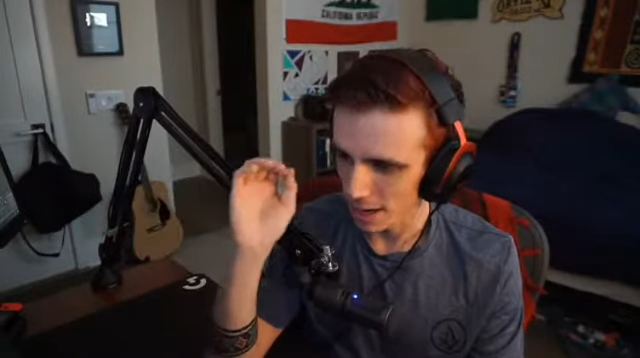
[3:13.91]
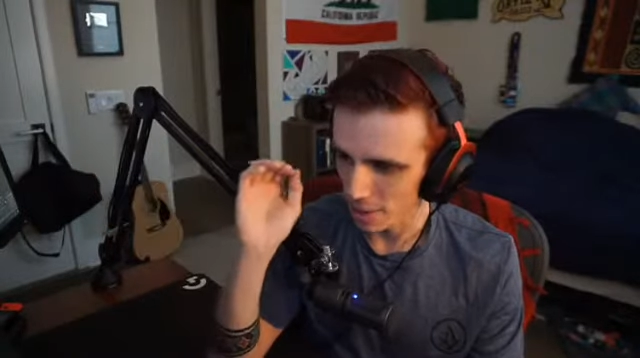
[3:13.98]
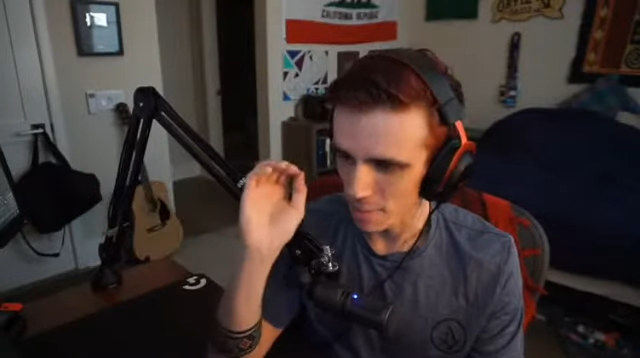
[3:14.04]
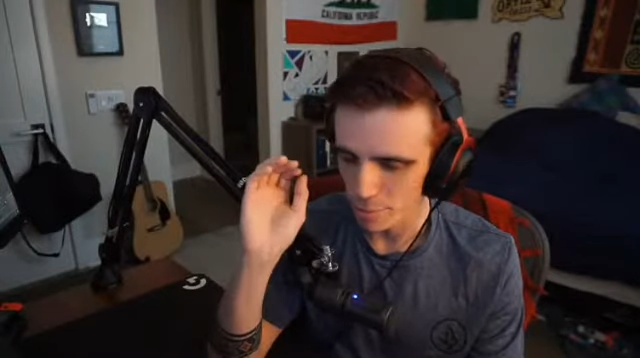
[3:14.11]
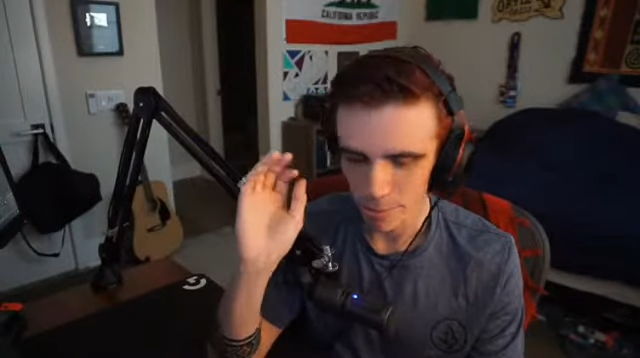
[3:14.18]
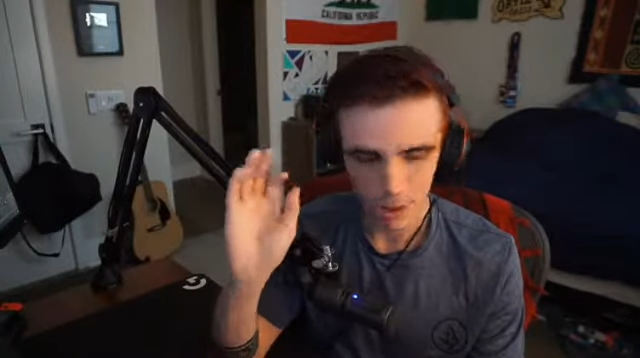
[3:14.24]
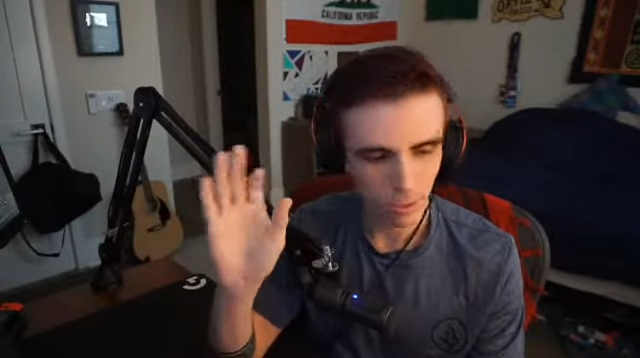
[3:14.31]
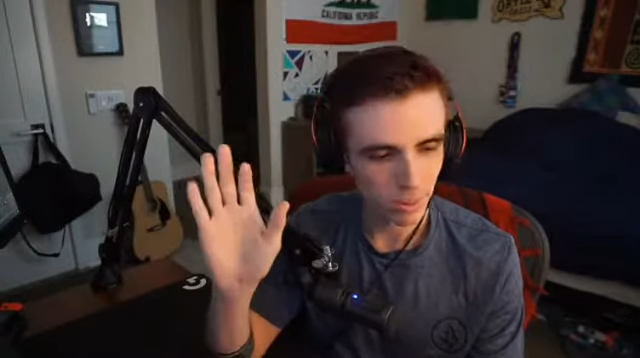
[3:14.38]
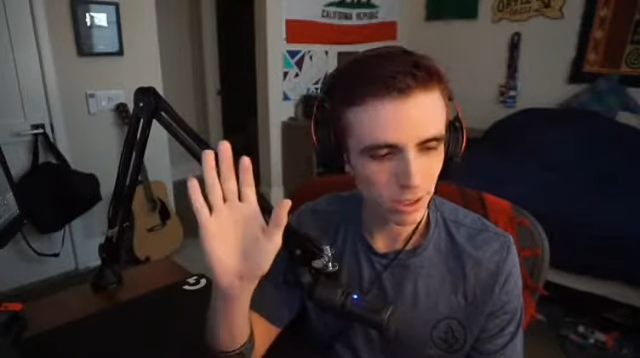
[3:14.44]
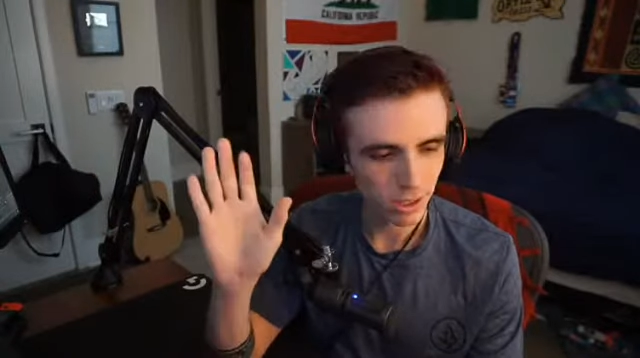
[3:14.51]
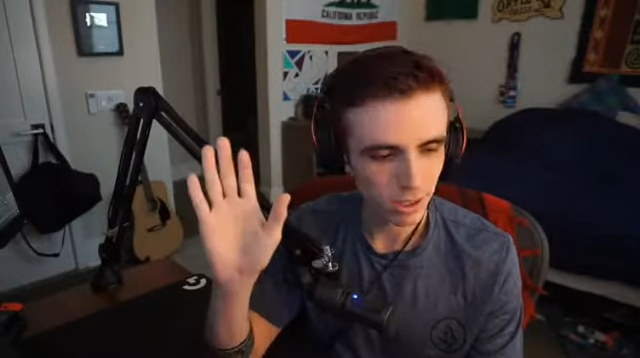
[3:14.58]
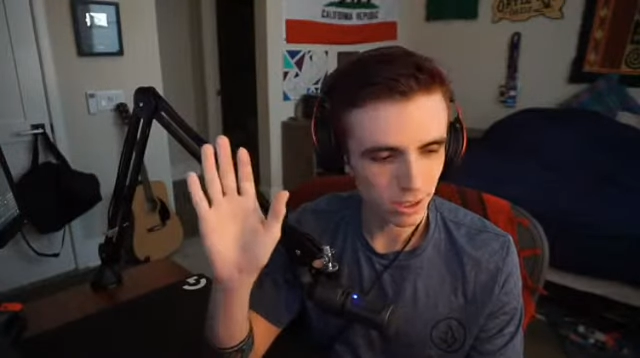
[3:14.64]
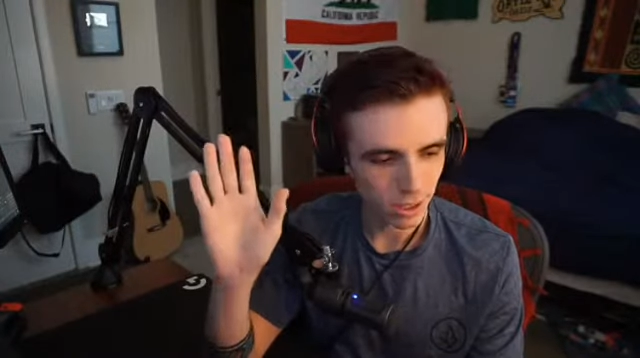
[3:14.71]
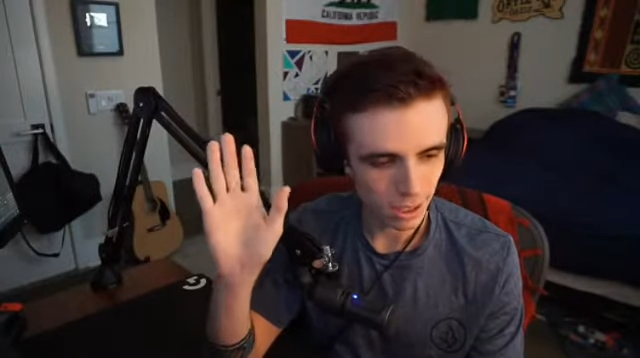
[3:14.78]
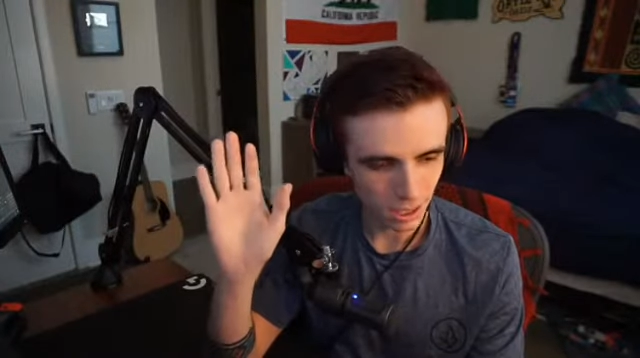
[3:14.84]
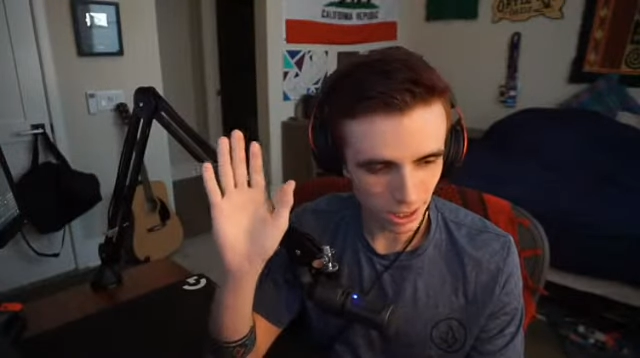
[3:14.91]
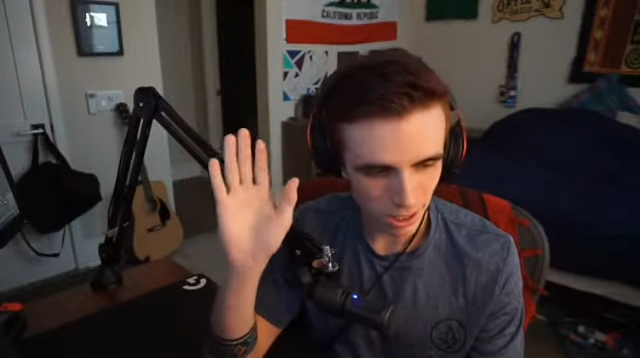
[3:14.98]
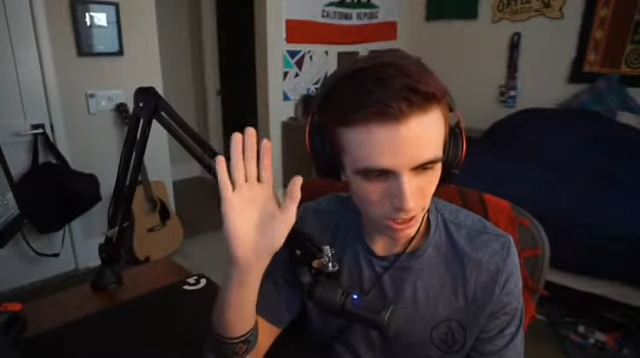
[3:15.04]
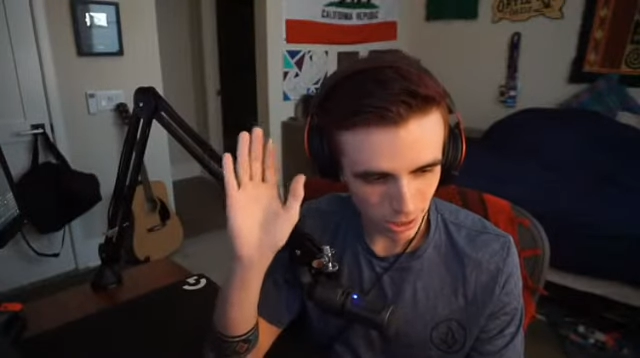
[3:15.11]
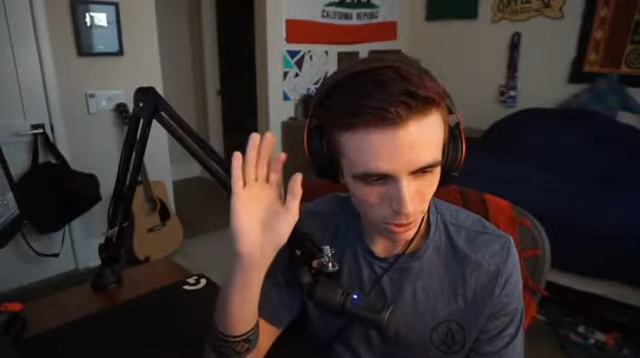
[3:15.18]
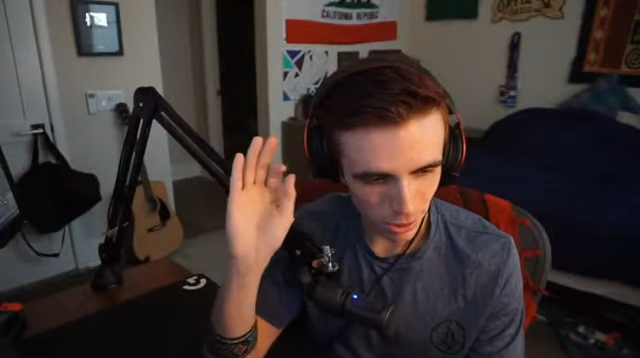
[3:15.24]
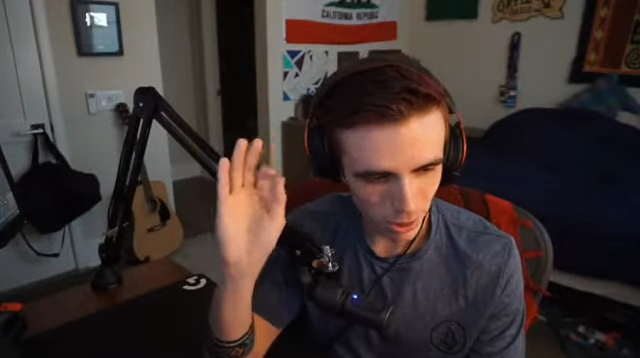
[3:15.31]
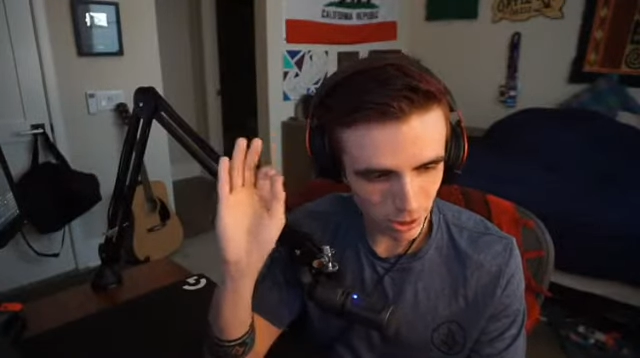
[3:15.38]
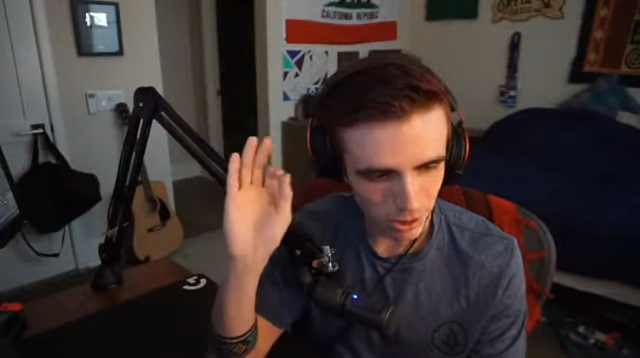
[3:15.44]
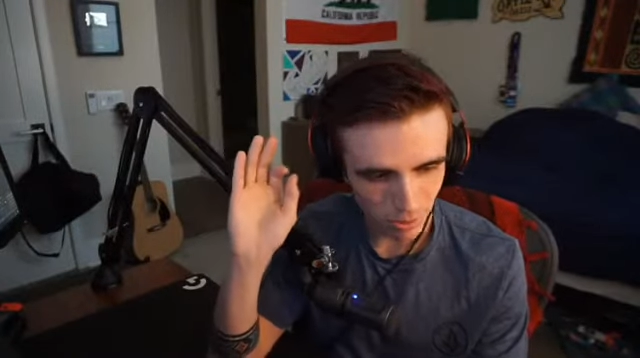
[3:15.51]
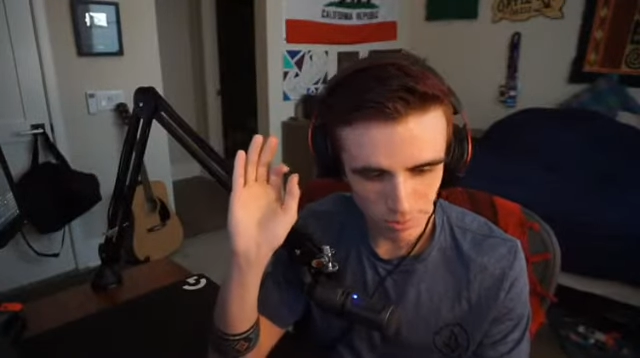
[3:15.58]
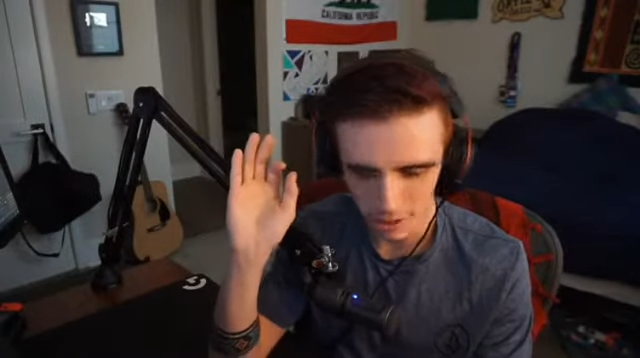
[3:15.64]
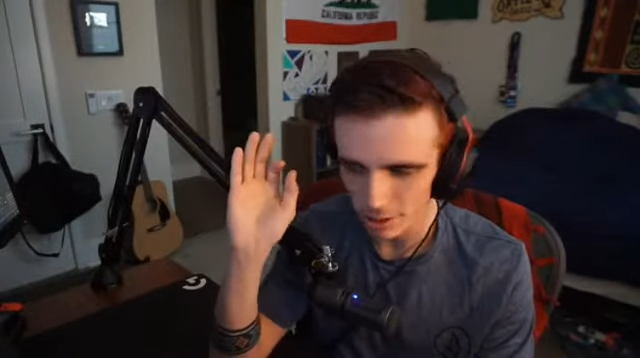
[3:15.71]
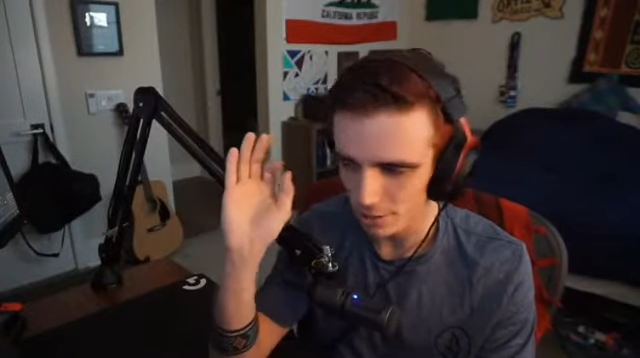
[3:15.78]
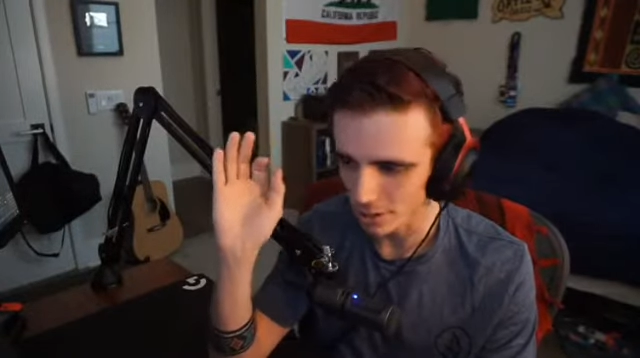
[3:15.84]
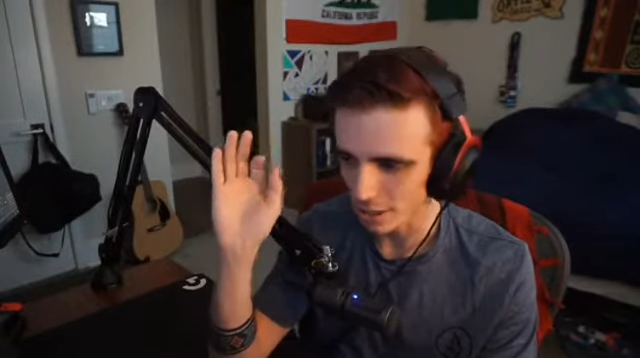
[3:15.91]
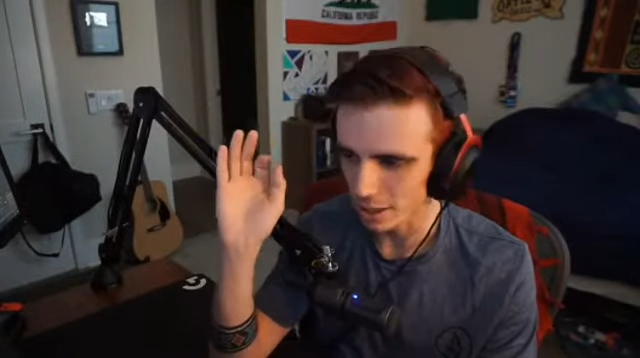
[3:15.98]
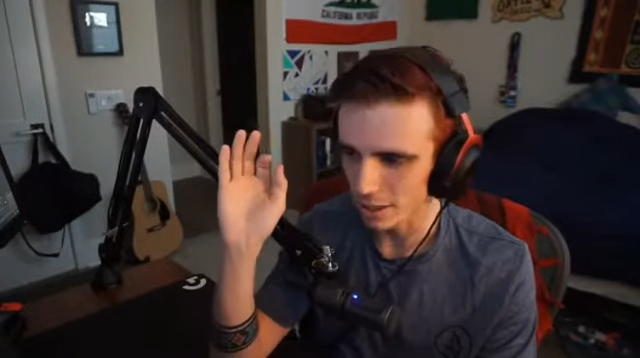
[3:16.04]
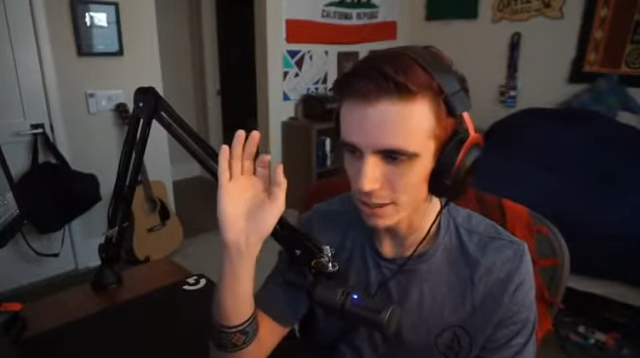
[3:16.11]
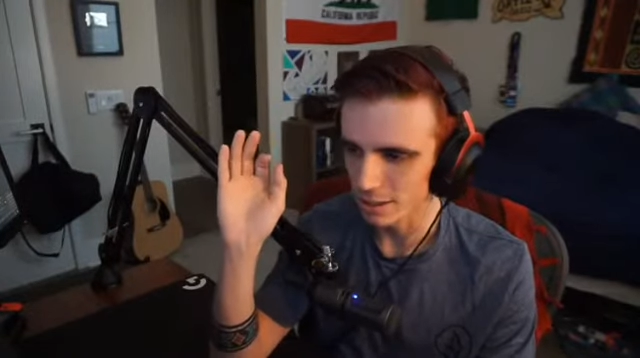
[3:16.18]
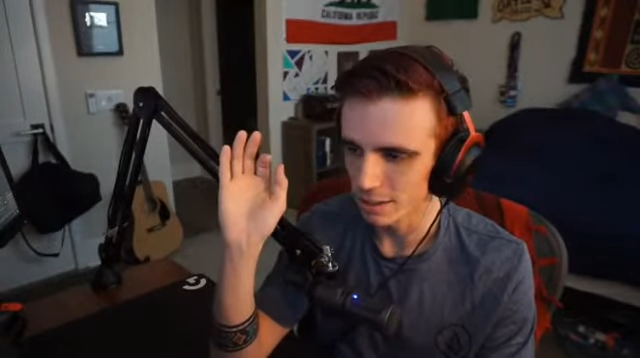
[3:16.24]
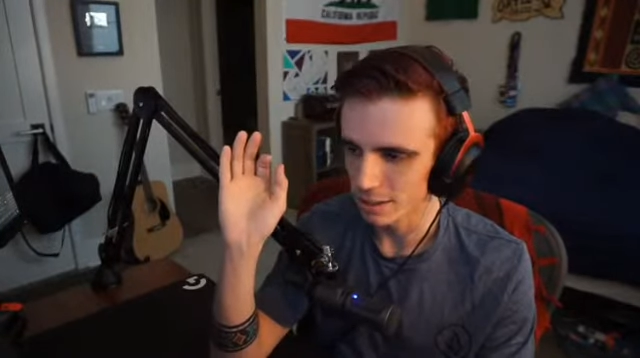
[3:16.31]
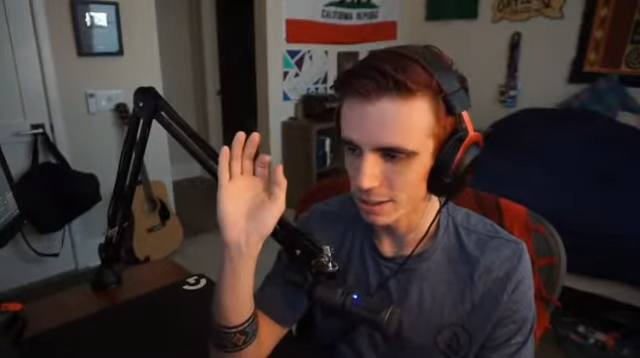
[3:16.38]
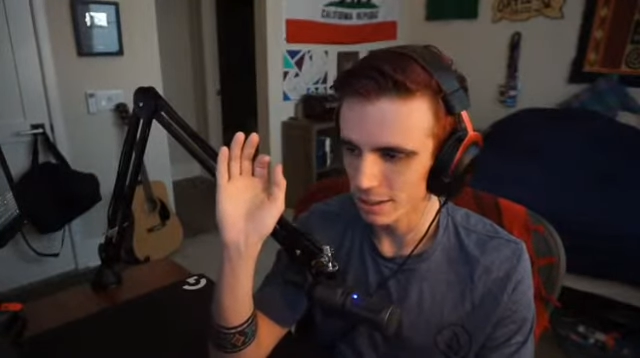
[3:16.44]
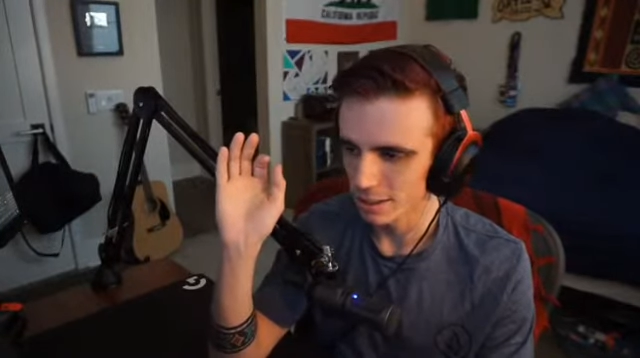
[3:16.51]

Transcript: I promise he's going to be okay.